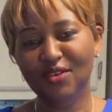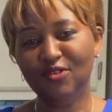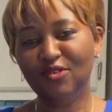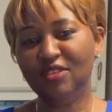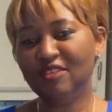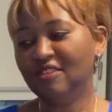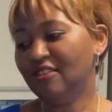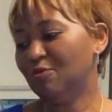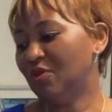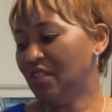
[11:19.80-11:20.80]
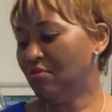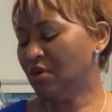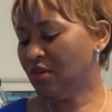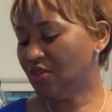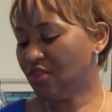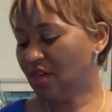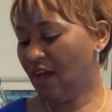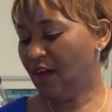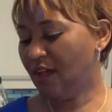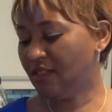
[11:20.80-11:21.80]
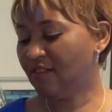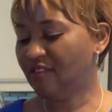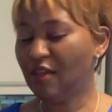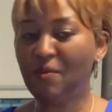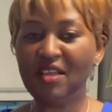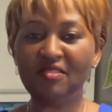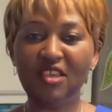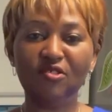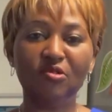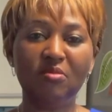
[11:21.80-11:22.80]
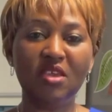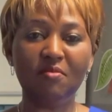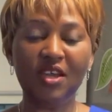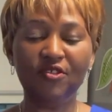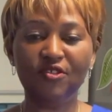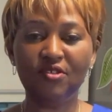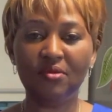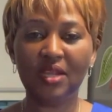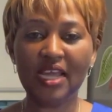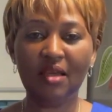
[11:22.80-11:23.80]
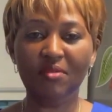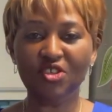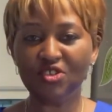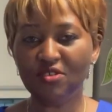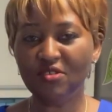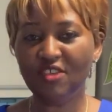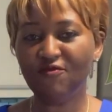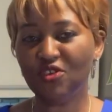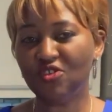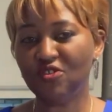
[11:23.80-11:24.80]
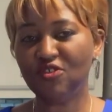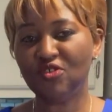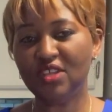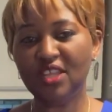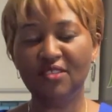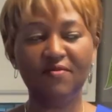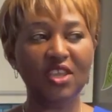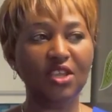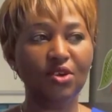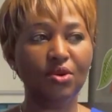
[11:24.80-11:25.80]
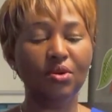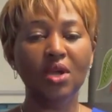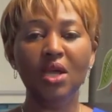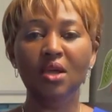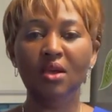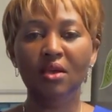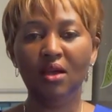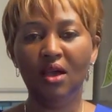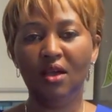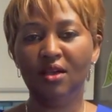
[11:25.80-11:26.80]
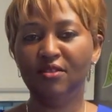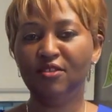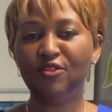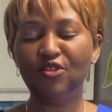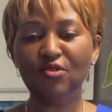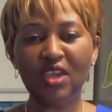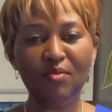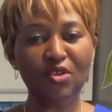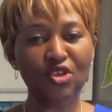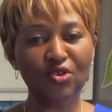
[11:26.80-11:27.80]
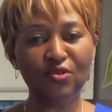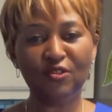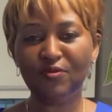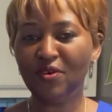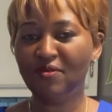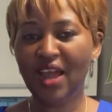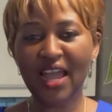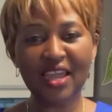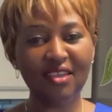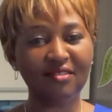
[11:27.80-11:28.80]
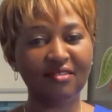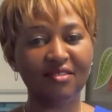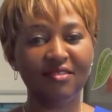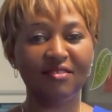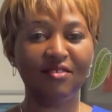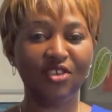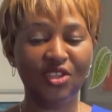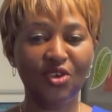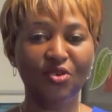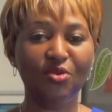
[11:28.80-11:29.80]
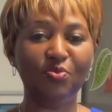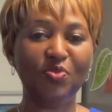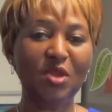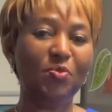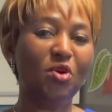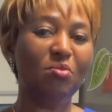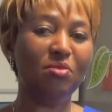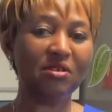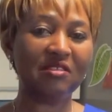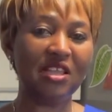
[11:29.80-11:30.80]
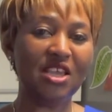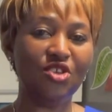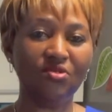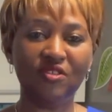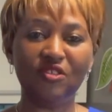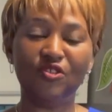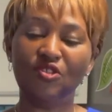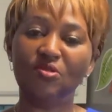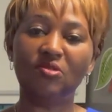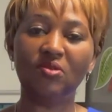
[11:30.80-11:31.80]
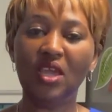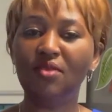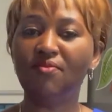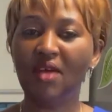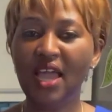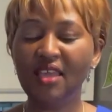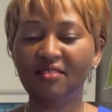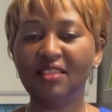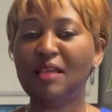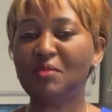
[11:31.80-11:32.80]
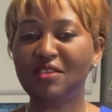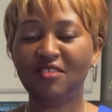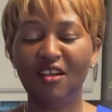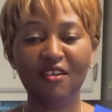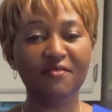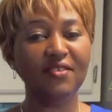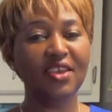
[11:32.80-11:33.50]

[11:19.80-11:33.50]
So this is pretty much the step I take to make my stew. Like I mentioned, if you're just joining the video, the stew can be used for rice. You know, people mostly use the stew to eat rice, like myself.